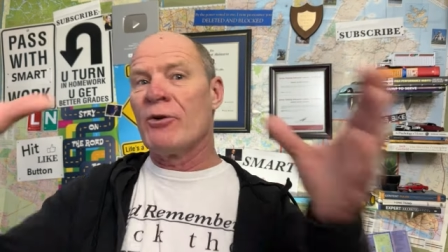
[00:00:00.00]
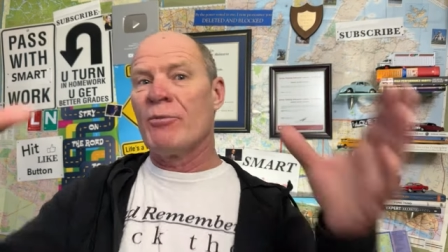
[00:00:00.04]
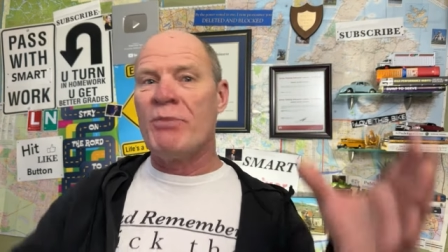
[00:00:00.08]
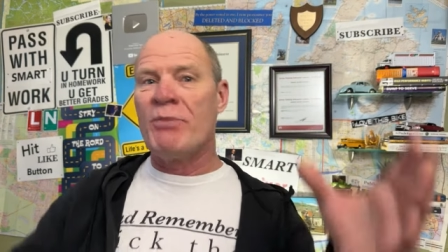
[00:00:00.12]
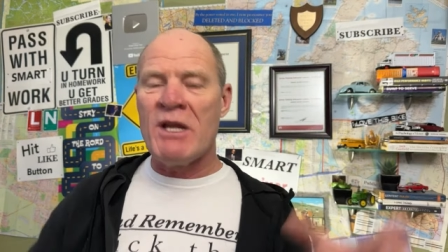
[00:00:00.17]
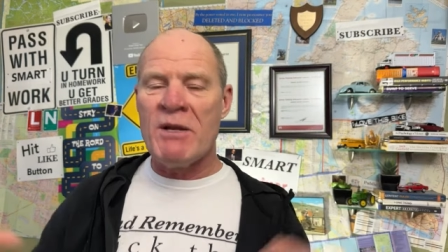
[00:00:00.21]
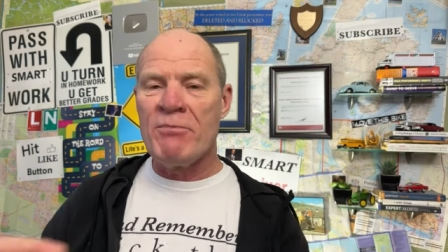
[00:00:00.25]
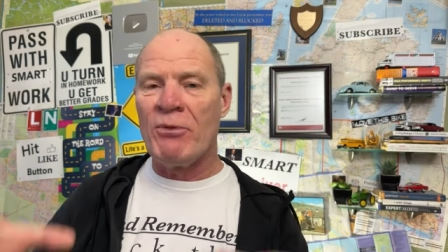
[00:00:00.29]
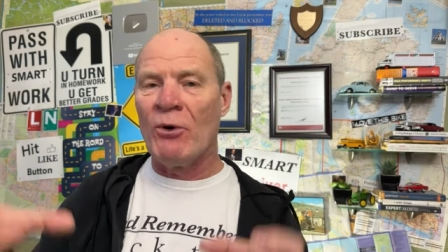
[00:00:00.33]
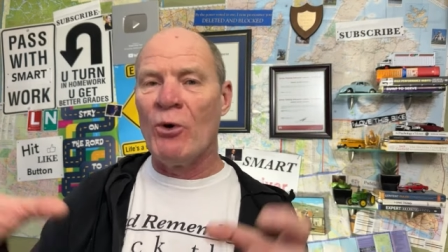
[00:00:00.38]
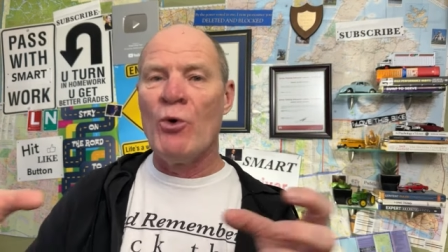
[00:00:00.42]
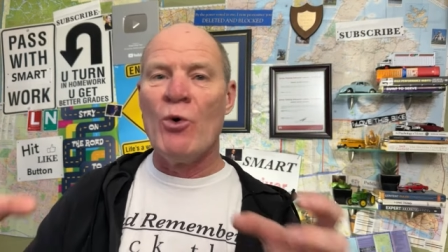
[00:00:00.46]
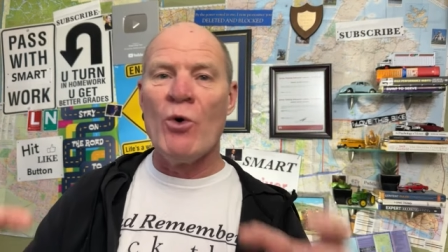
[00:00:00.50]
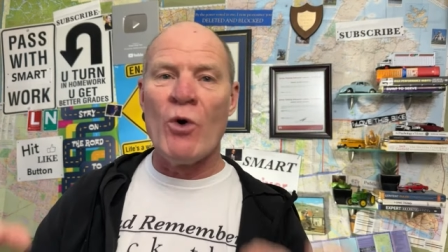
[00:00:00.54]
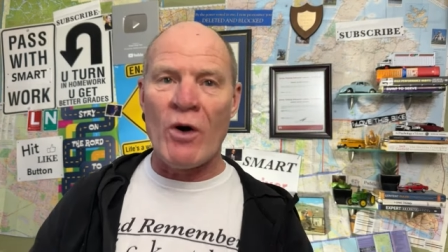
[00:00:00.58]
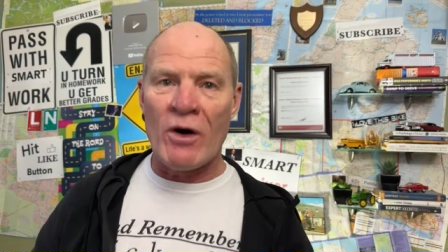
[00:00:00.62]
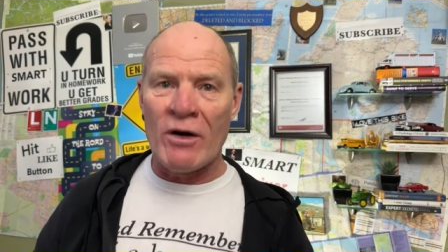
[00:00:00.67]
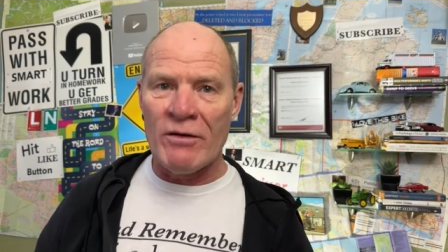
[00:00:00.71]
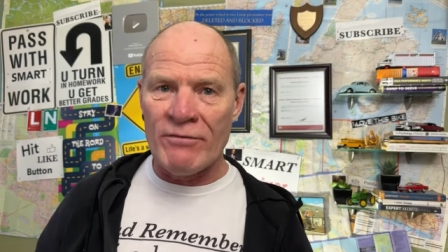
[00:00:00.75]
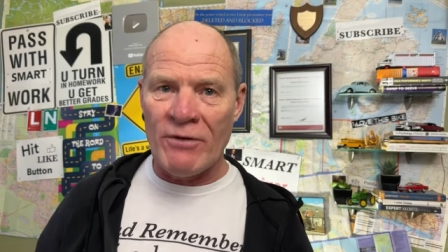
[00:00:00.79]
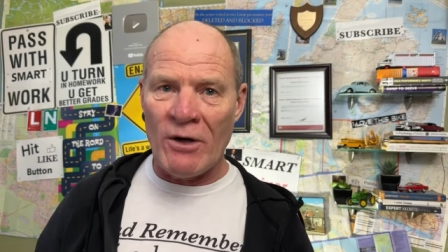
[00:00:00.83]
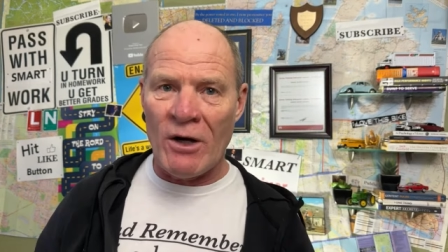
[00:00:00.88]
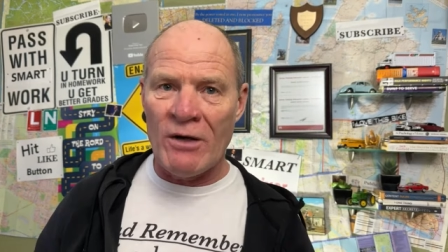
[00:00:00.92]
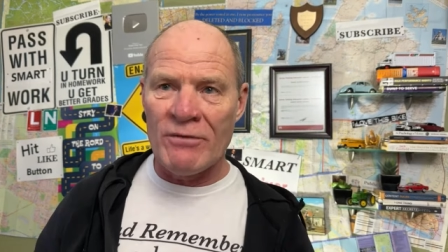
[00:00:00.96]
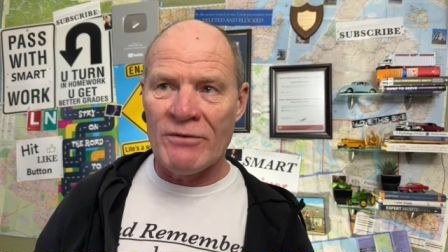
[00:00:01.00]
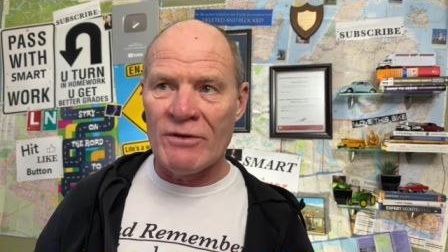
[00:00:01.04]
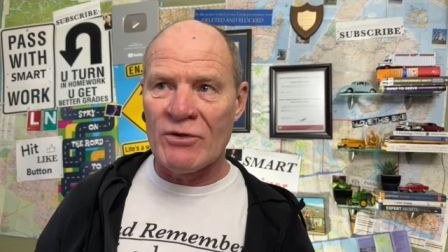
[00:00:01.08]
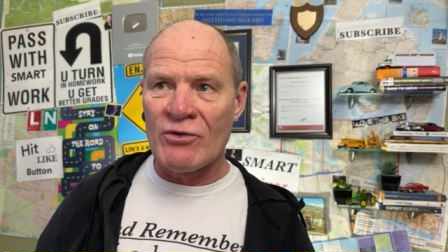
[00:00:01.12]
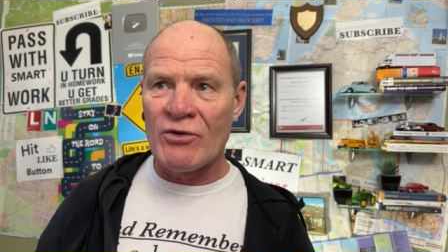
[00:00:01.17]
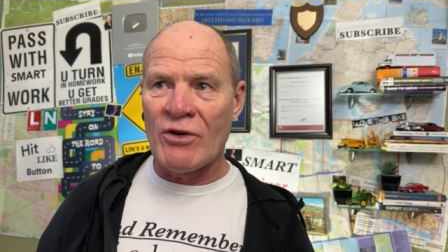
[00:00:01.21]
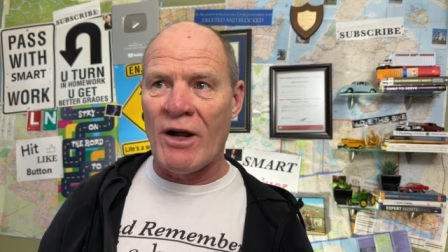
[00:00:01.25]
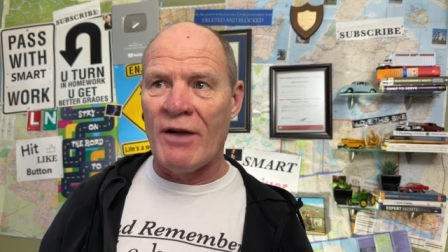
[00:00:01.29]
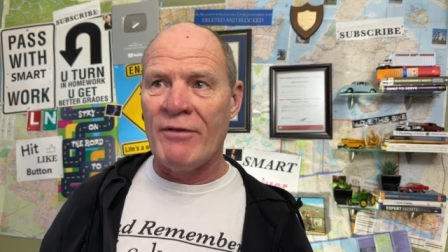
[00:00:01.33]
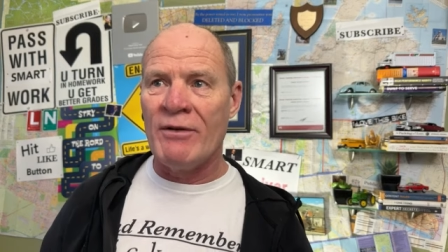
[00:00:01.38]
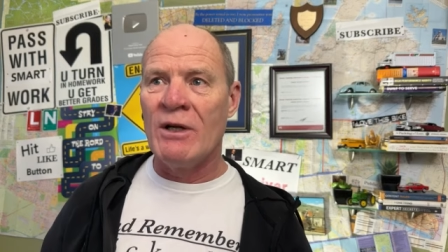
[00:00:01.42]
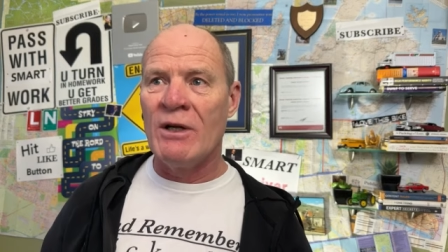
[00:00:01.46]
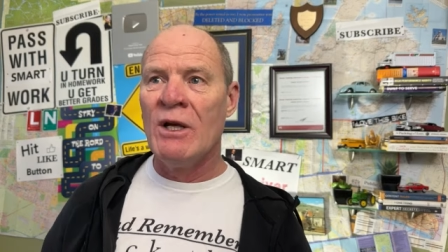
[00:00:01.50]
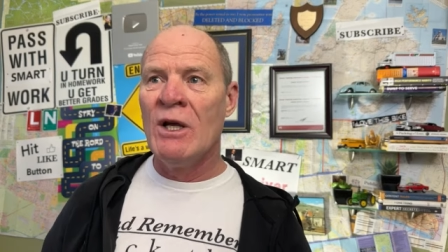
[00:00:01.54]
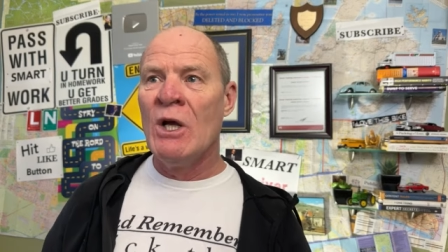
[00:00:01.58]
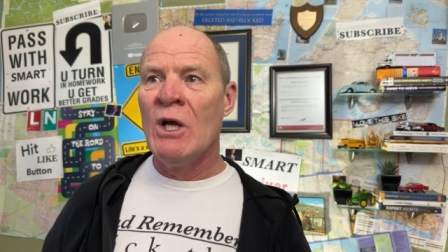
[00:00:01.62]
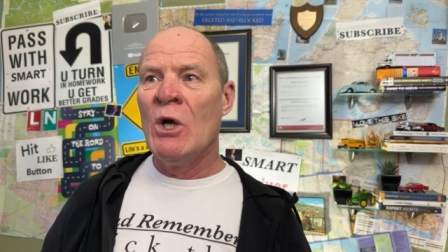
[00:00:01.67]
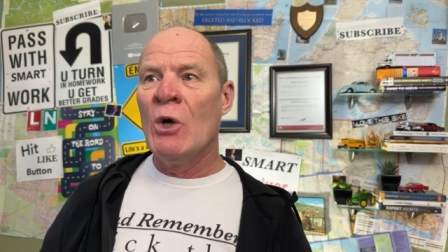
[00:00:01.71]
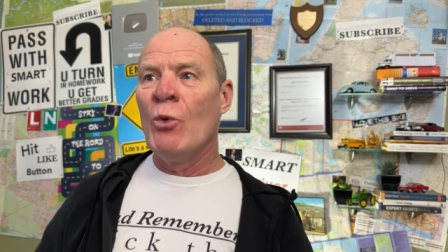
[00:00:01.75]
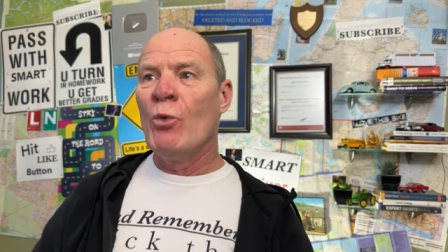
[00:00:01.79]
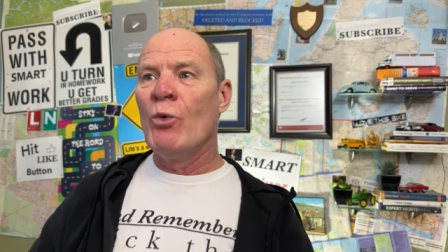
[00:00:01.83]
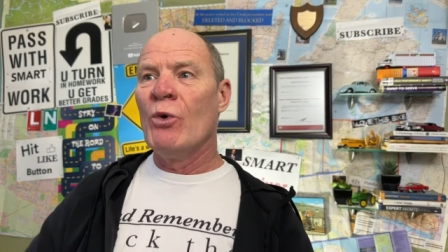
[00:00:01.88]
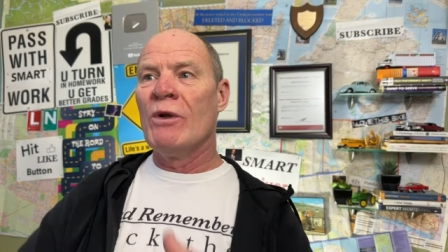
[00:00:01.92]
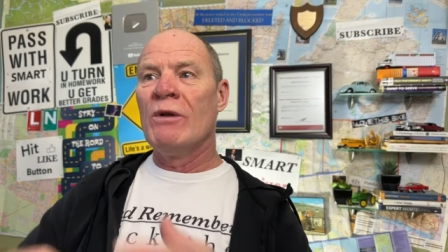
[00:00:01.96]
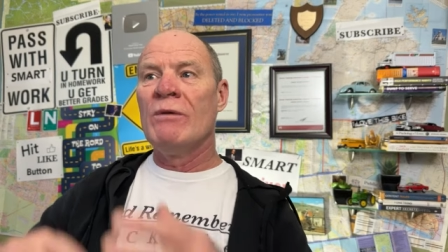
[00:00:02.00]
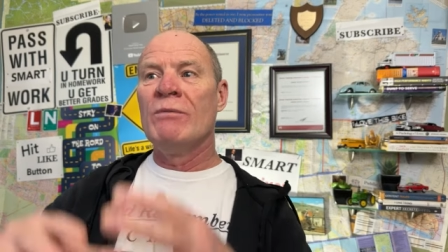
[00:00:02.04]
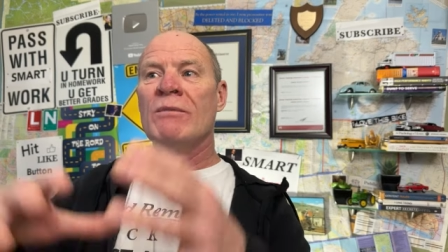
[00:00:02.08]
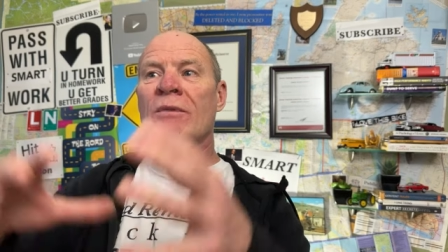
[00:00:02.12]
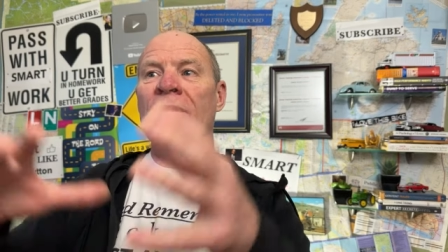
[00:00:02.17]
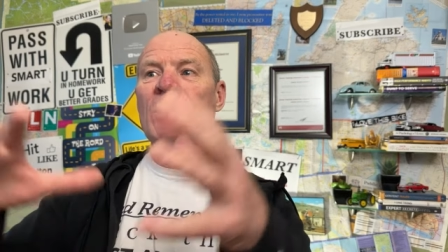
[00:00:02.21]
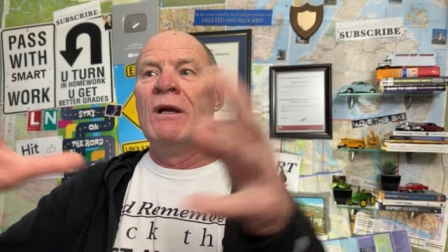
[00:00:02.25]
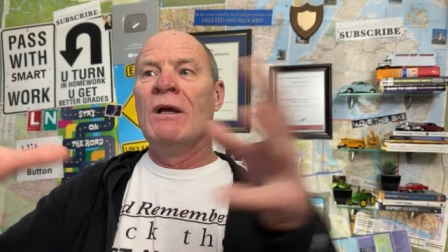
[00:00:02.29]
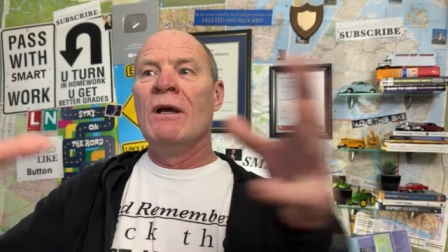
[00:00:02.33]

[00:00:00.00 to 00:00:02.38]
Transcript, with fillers: people who are involved in driving will